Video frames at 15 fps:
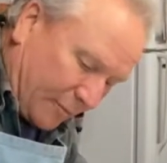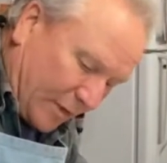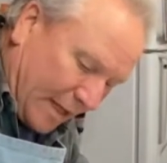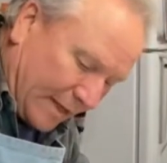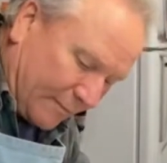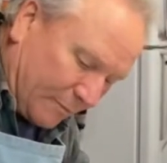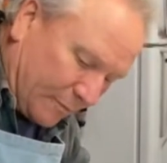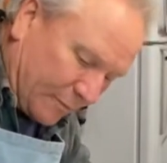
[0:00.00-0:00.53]

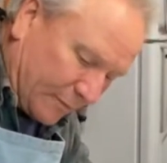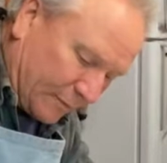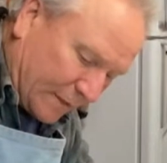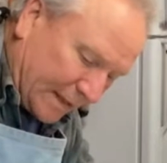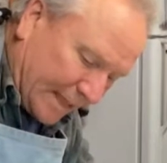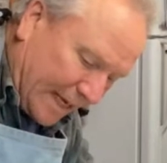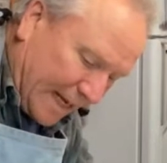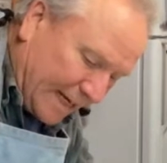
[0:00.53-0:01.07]
like
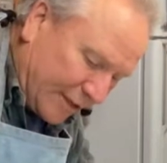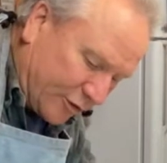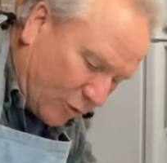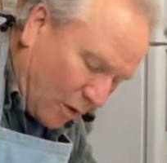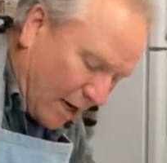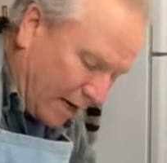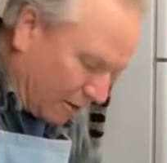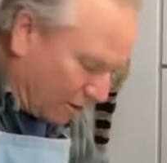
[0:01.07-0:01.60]
mechanics
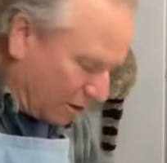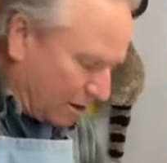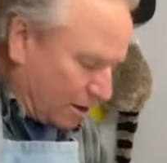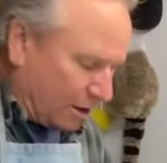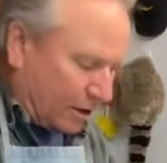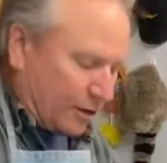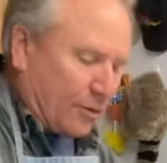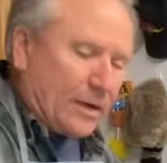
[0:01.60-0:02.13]
wire
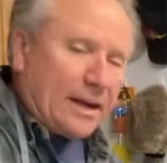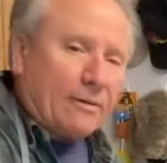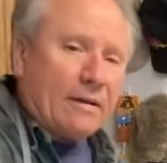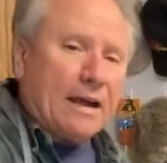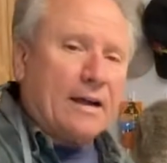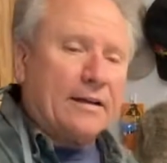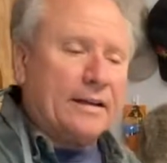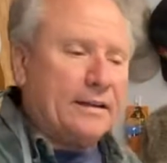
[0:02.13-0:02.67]
all the way
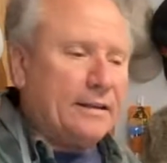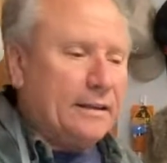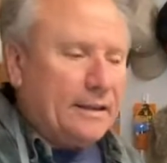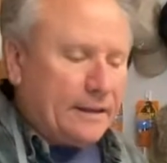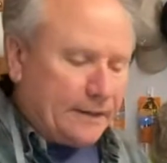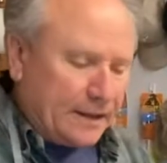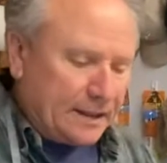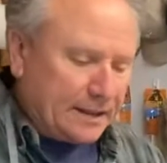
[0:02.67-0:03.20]
around it.
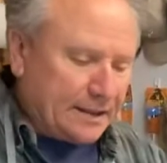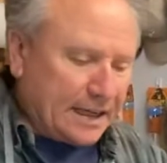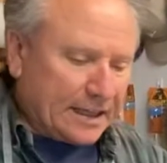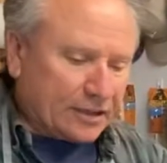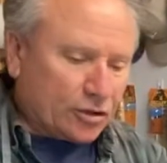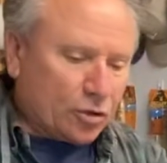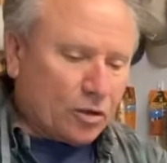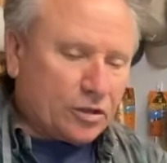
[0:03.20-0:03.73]
Then you take
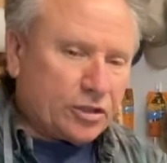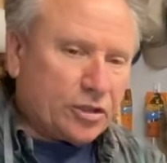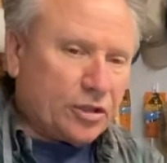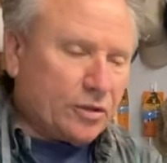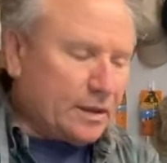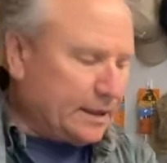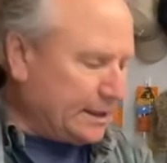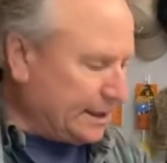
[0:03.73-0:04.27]
a torch
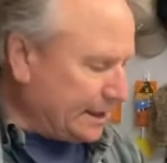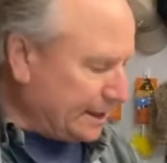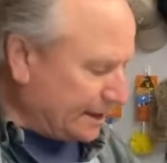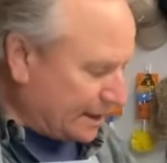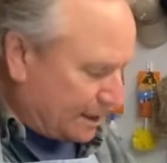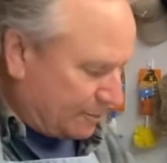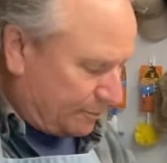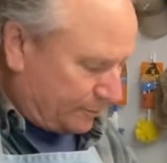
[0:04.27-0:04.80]
to it and heat it
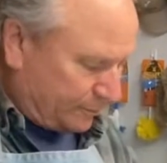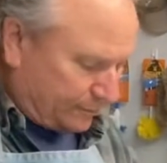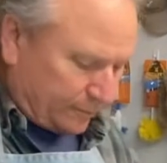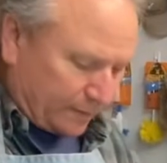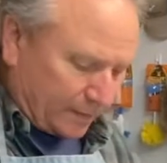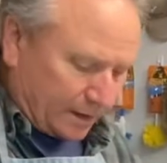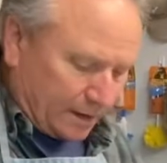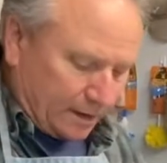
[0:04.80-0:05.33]
up.
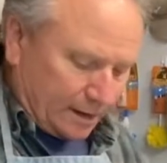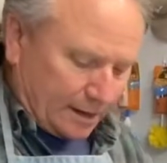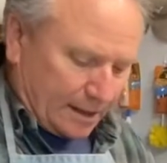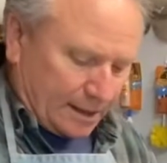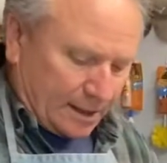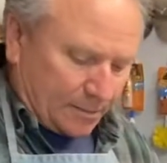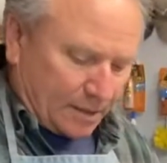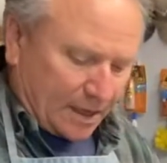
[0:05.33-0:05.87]

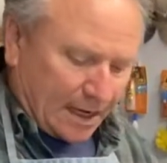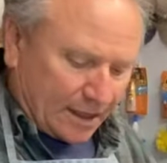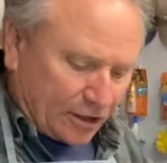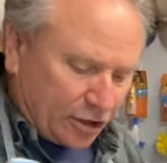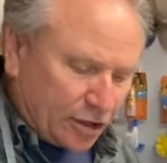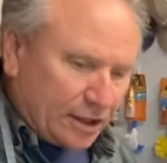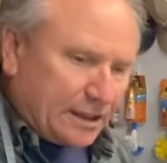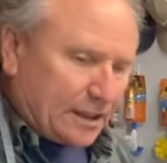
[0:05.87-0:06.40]
But I
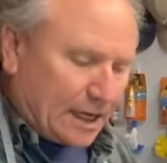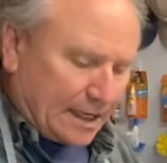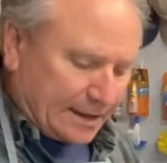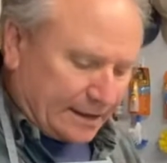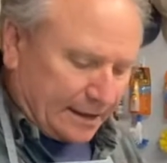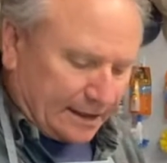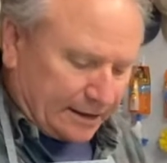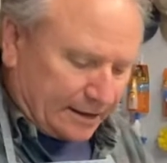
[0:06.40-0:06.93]
could
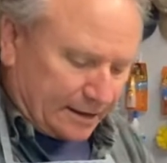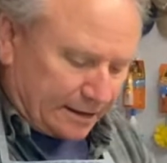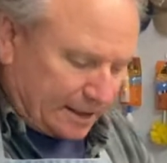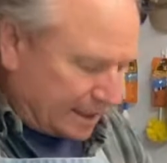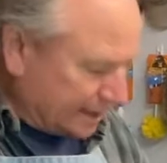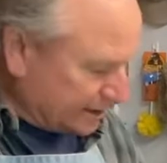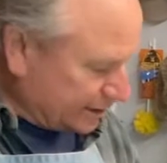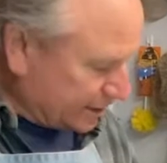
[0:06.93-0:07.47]
not get this
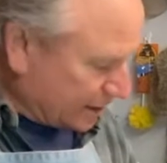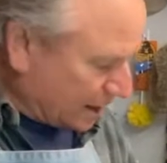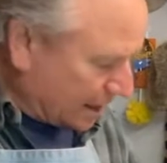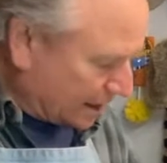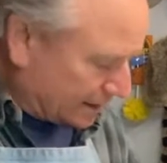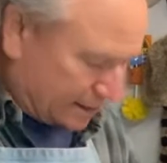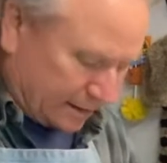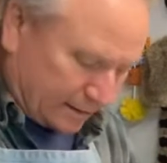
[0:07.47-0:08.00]

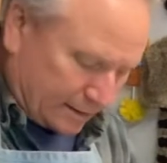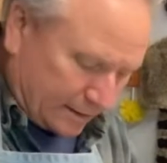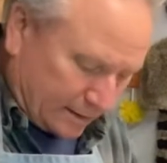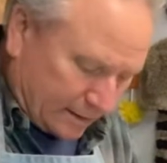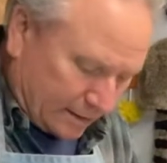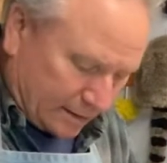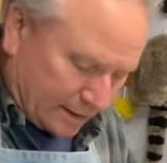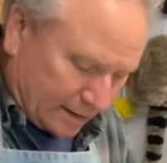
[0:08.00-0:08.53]
headstock
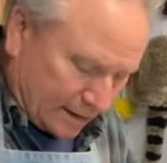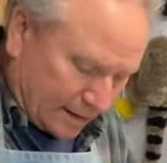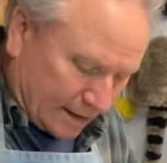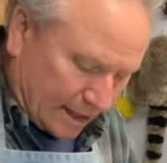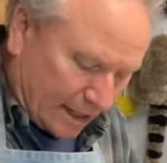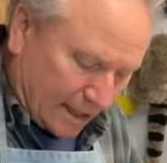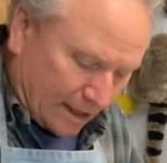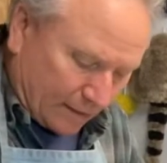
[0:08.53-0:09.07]

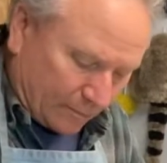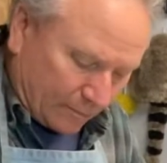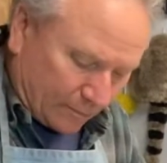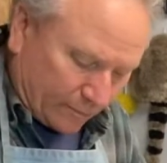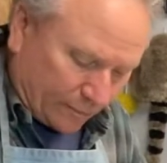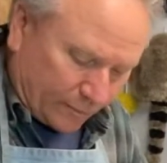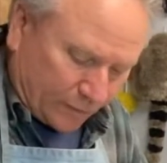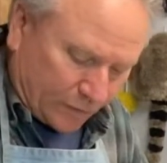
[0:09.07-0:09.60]
uh,
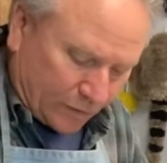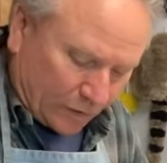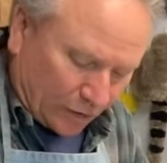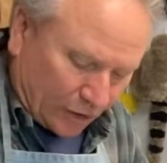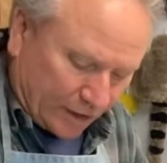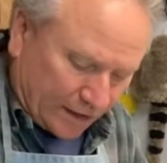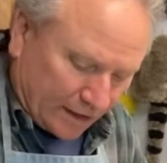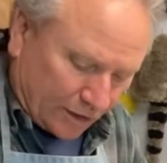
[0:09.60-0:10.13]

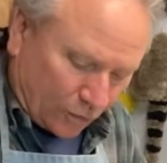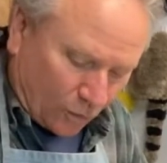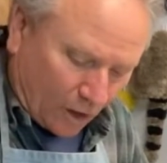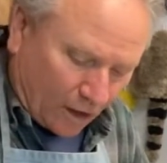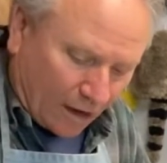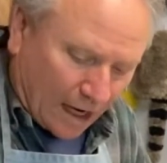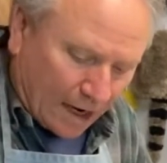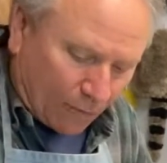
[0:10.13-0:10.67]
looking to
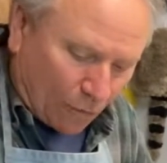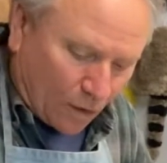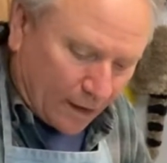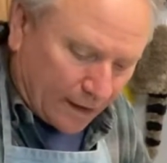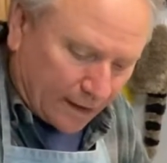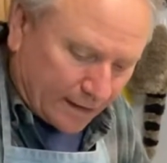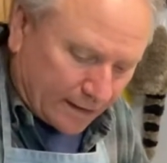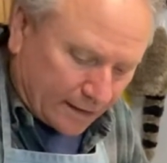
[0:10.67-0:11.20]
where I
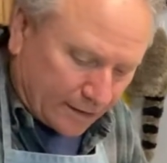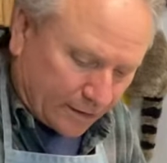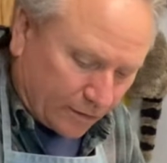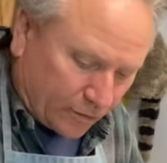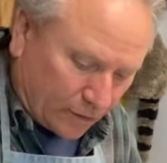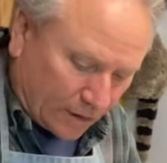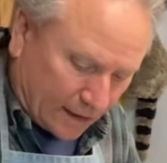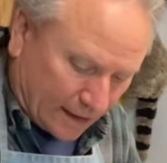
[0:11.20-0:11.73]
wanted it
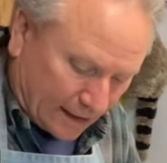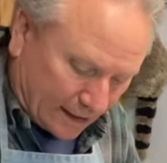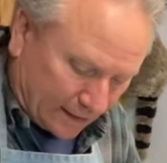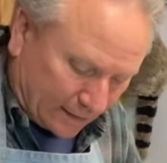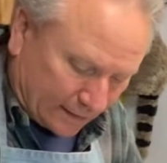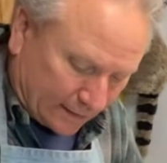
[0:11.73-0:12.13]
to, uh,